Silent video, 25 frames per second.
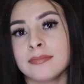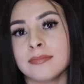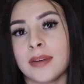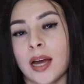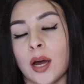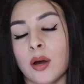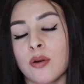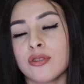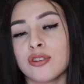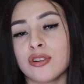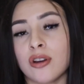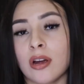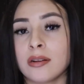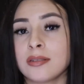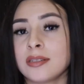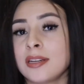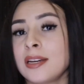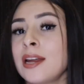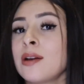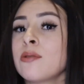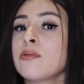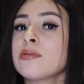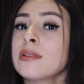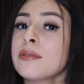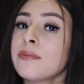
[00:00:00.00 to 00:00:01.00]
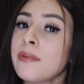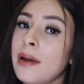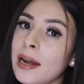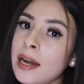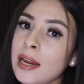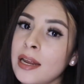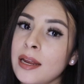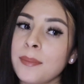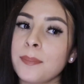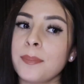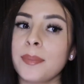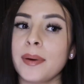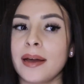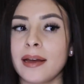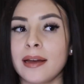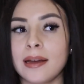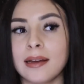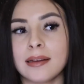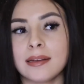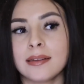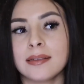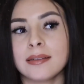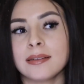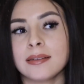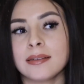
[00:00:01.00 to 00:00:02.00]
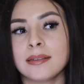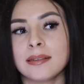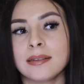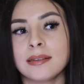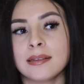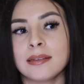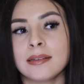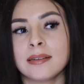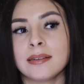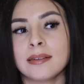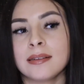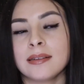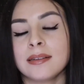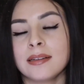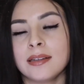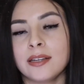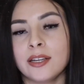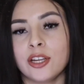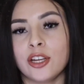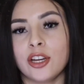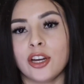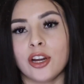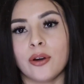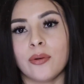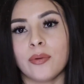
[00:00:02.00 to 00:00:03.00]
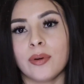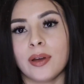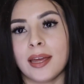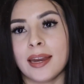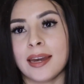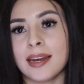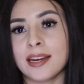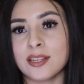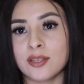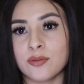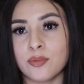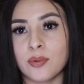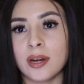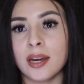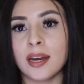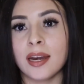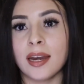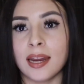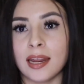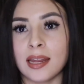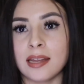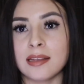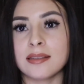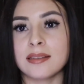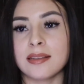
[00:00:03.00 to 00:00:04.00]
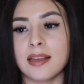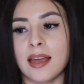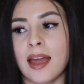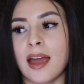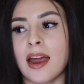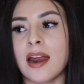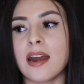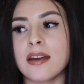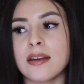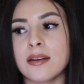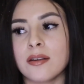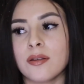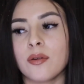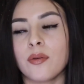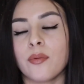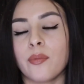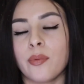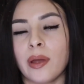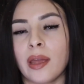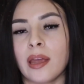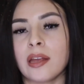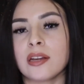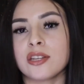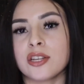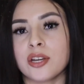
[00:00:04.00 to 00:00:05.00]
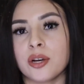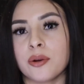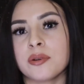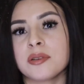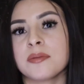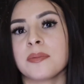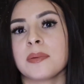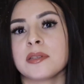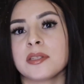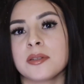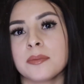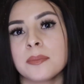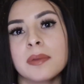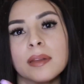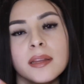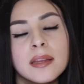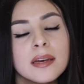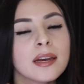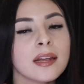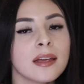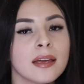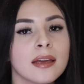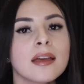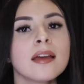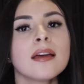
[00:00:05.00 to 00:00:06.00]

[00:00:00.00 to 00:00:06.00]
I was shocked and I wasn't ready, but you know, it is what it is, and we took responsibility.